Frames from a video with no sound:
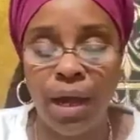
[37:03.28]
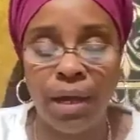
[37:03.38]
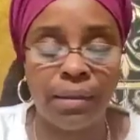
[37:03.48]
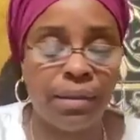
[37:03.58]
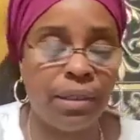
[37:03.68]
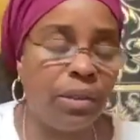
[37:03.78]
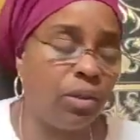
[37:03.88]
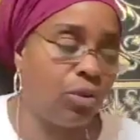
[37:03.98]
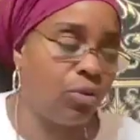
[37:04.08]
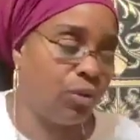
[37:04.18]
and this
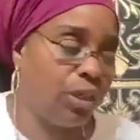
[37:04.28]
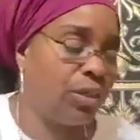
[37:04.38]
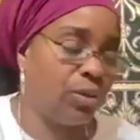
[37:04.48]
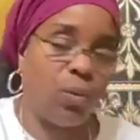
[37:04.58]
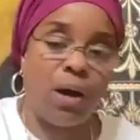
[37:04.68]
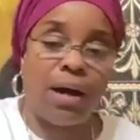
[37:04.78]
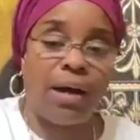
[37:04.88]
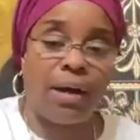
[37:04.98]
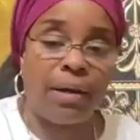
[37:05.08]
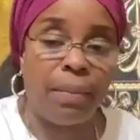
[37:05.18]
is the reason
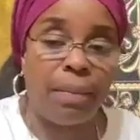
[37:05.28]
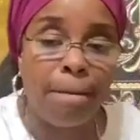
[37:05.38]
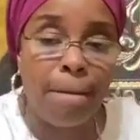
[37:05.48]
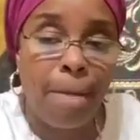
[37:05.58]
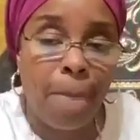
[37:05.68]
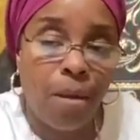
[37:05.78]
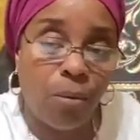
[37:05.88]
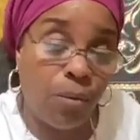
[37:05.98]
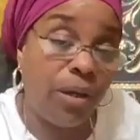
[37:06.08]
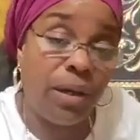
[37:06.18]
why
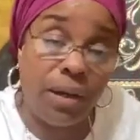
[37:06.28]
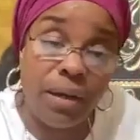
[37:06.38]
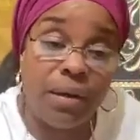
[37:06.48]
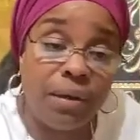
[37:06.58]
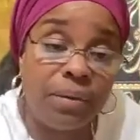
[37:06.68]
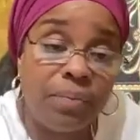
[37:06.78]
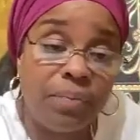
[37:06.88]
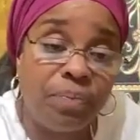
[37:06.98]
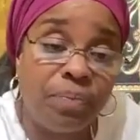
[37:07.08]
we're here.